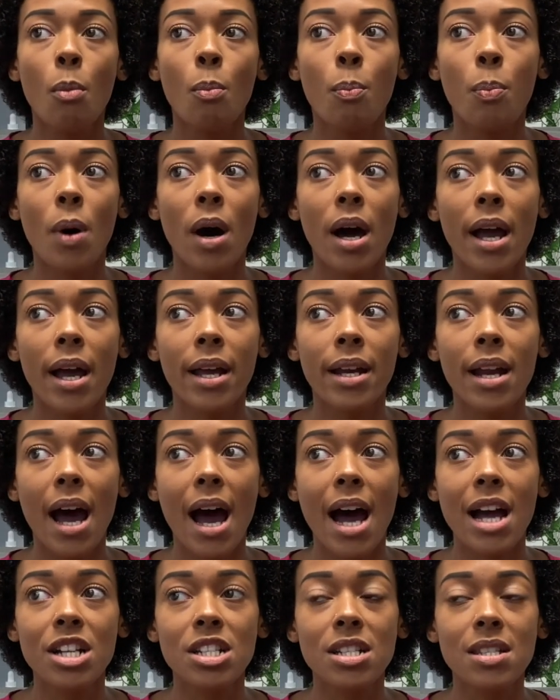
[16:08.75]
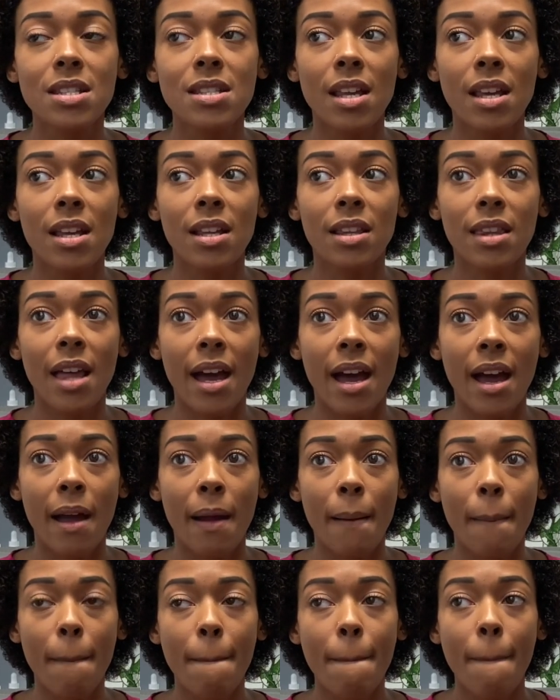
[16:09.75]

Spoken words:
But I just think that